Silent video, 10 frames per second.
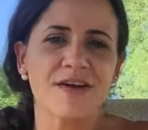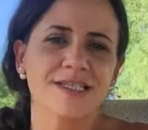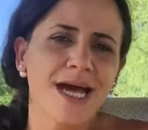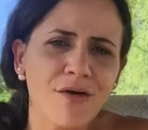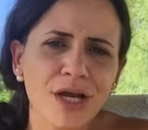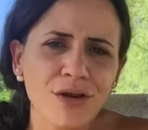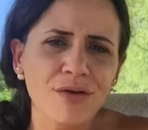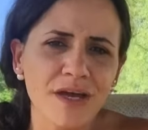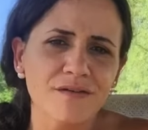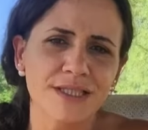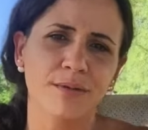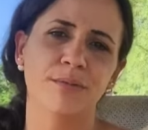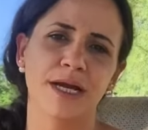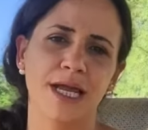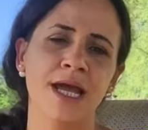Because how can you give
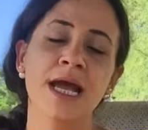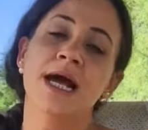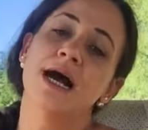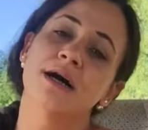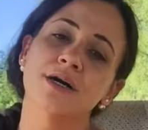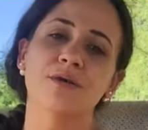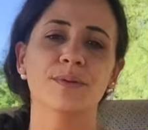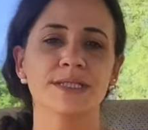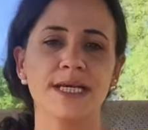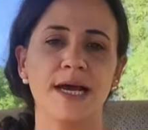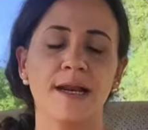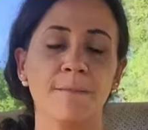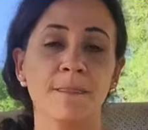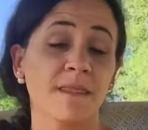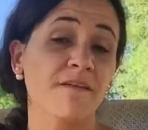somebody 100%
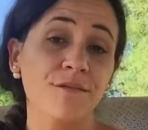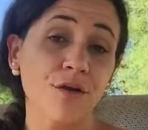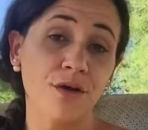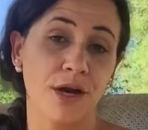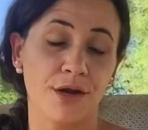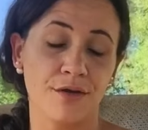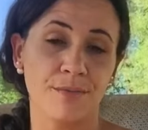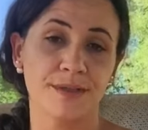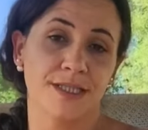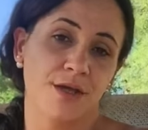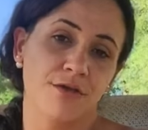if you're not 100%?